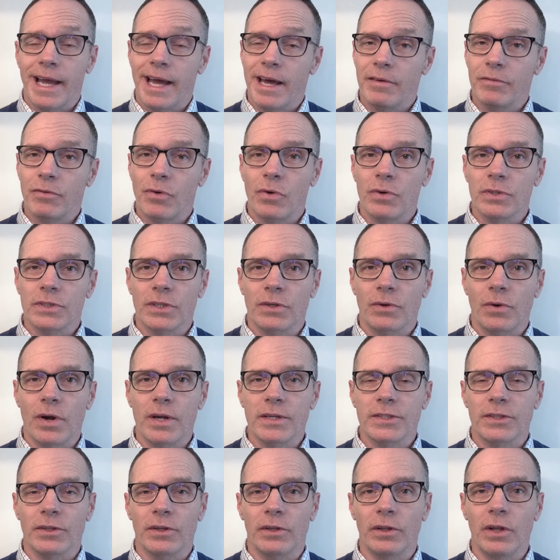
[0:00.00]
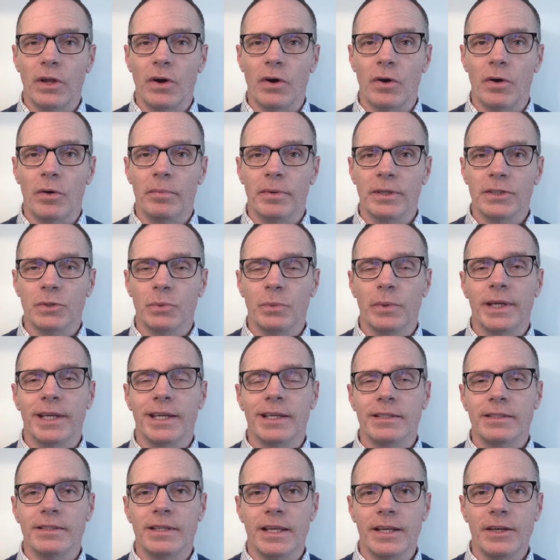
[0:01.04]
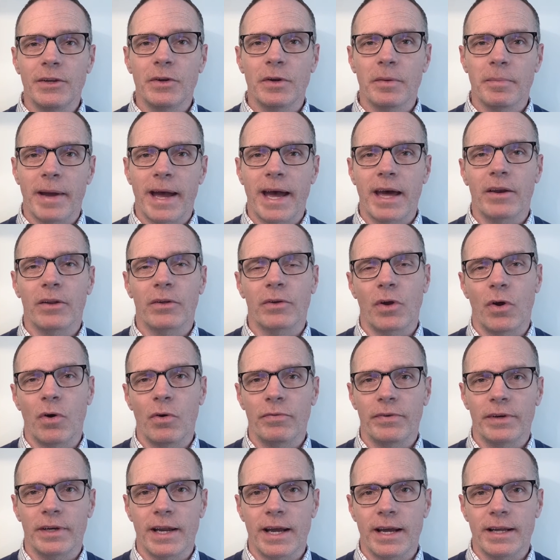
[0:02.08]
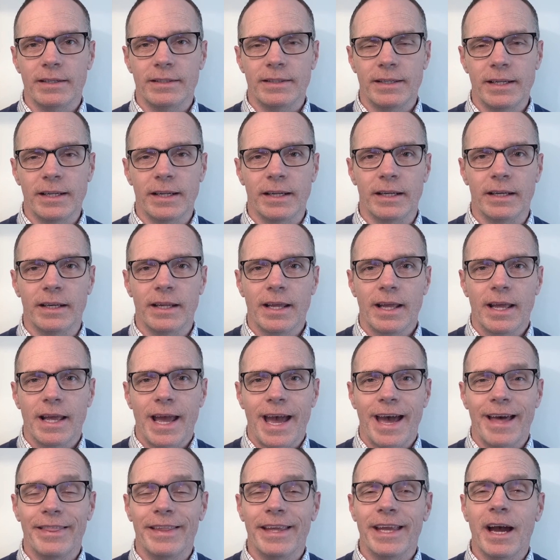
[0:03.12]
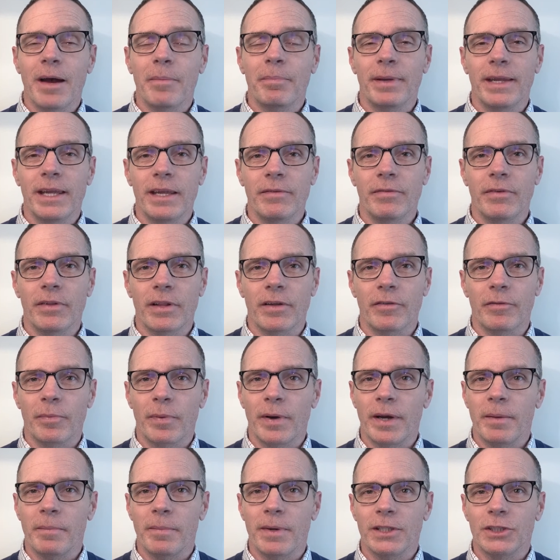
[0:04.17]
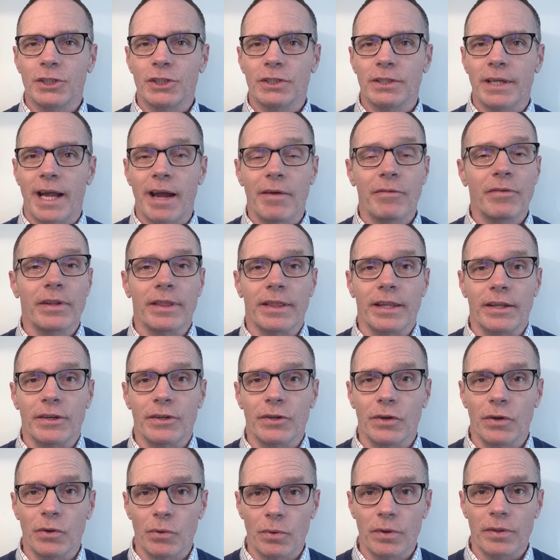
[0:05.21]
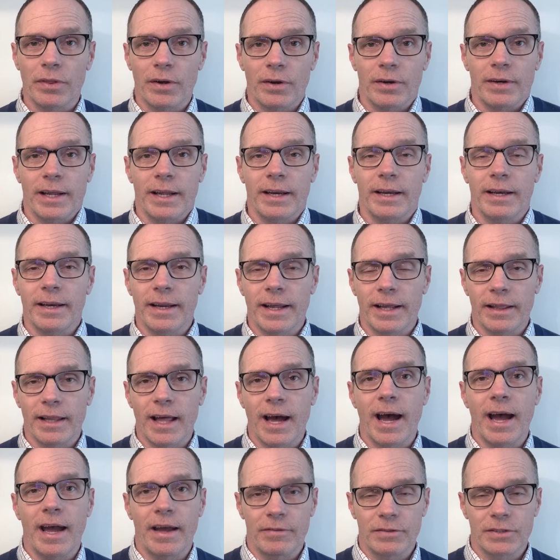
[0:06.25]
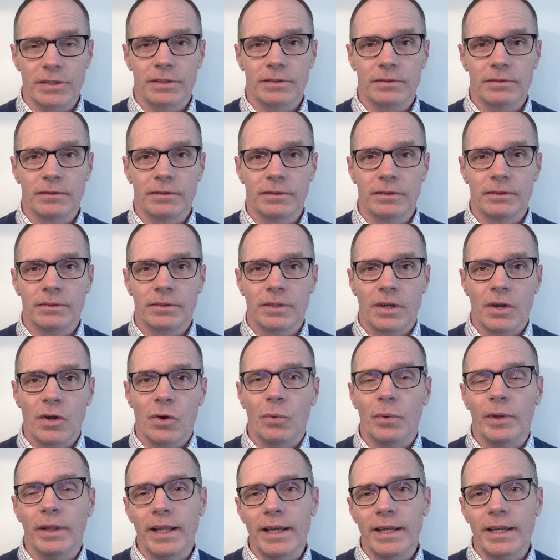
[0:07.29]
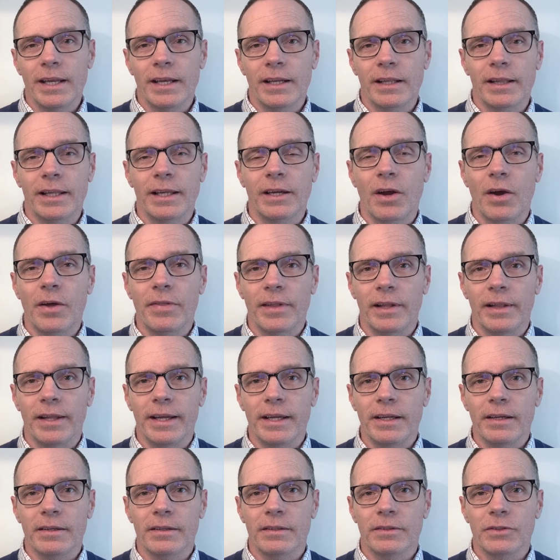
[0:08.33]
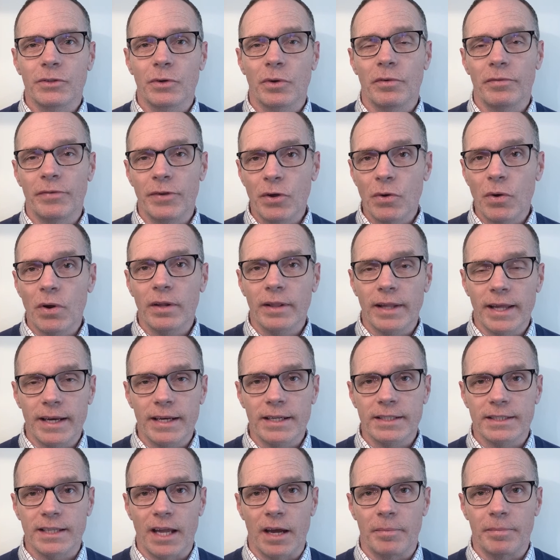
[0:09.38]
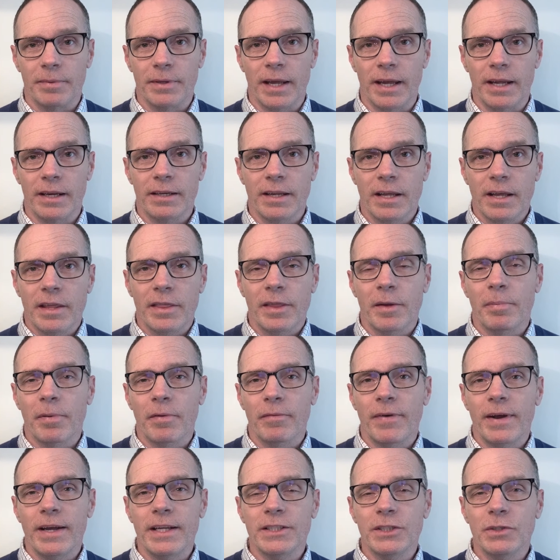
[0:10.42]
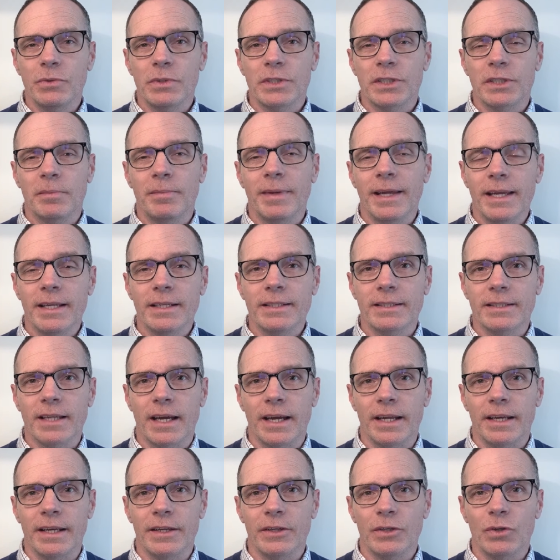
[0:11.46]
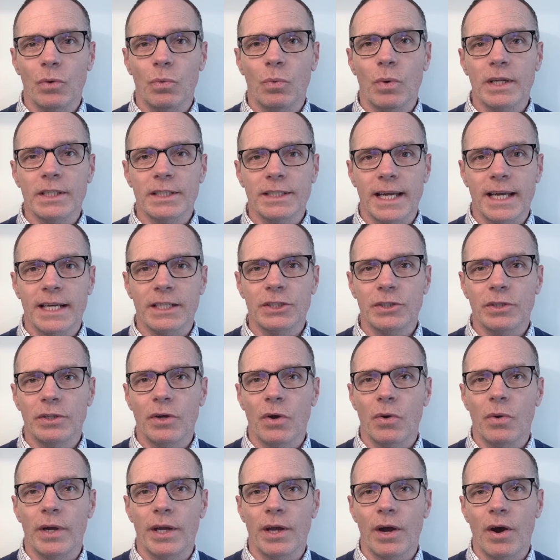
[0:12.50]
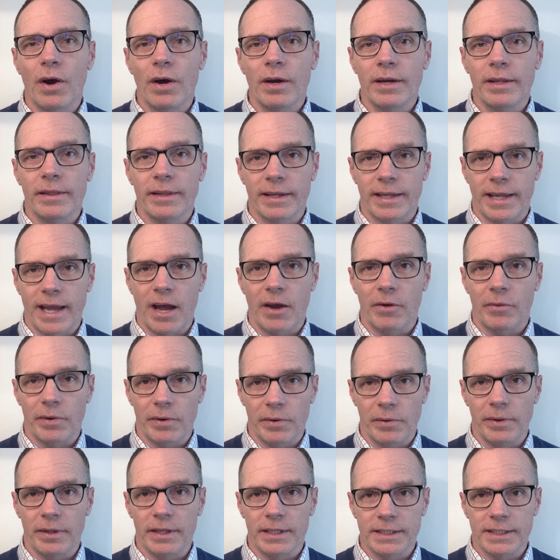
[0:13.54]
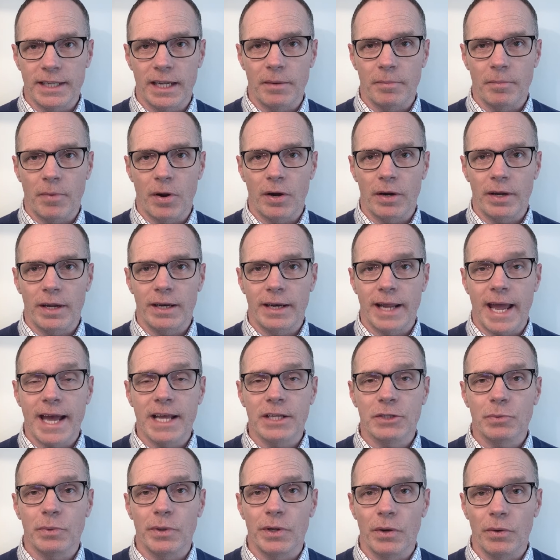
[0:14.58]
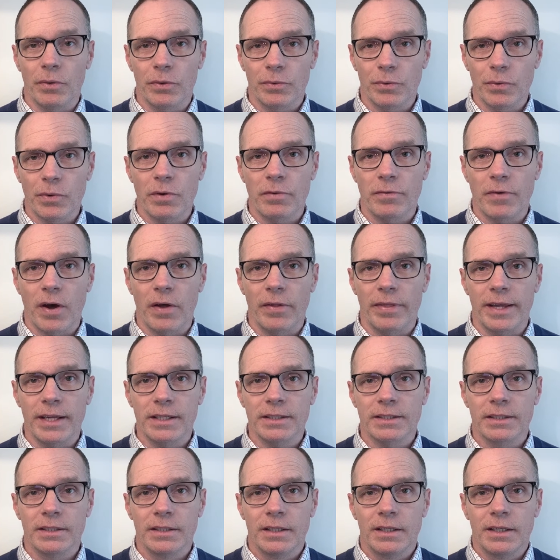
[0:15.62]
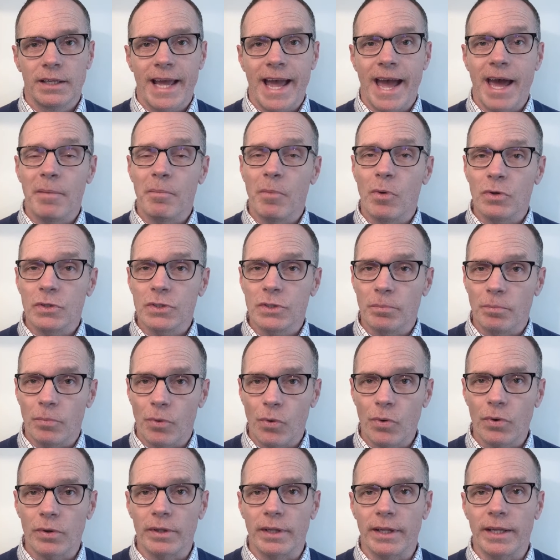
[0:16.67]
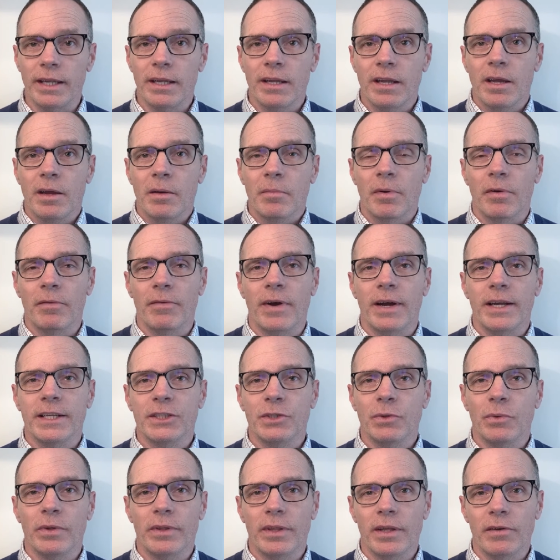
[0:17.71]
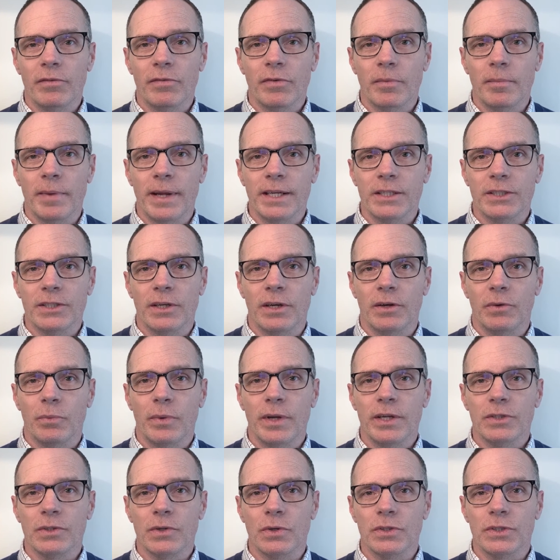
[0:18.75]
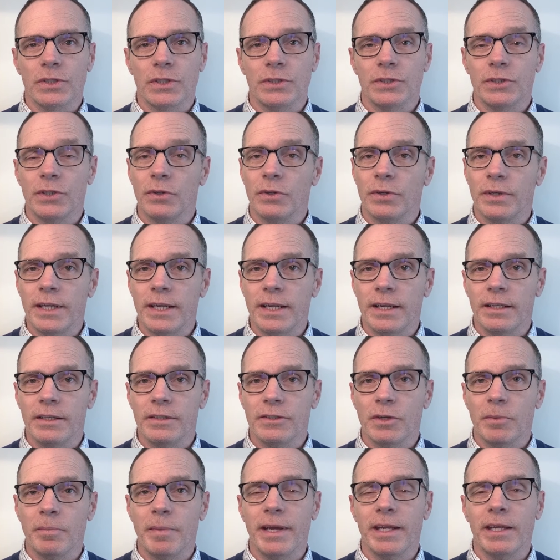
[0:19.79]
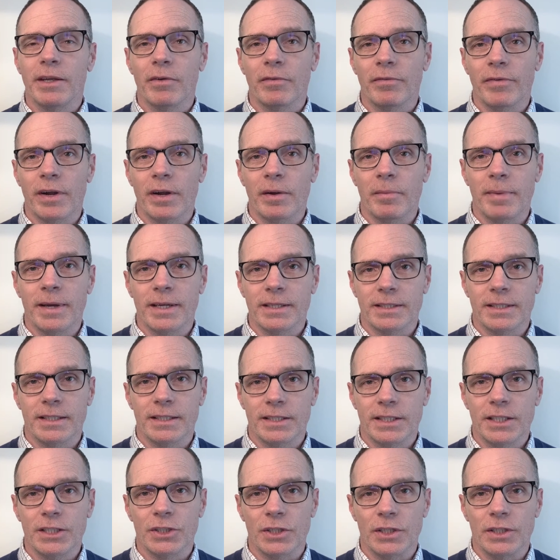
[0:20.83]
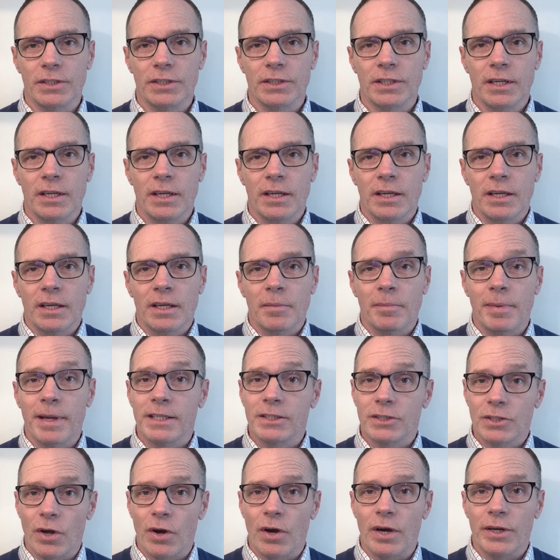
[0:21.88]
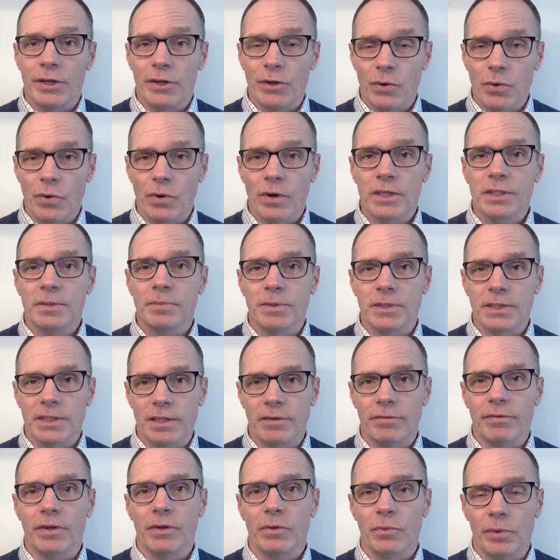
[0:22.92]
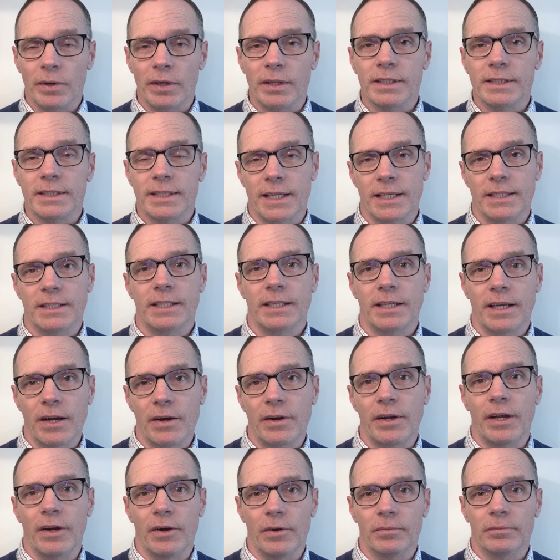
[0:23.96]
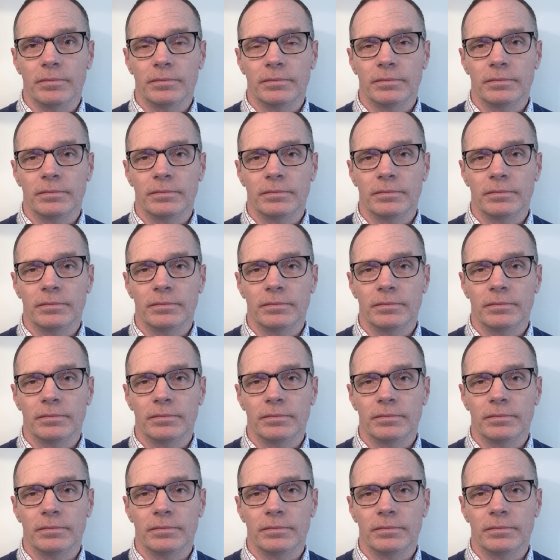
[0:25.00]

and of course across the globe as we continue to battle COVID nineteen and the upheaval of pretty much everything to do with our day-to-day lives. We'd like you to click on the link to review our latest update that provides you with some insight into what's actually going on in the Calgary real estate market as we go through of all this, and most importantly, provides you with information and resources you'll need to make your very best decisions based on your specific real estate scenario.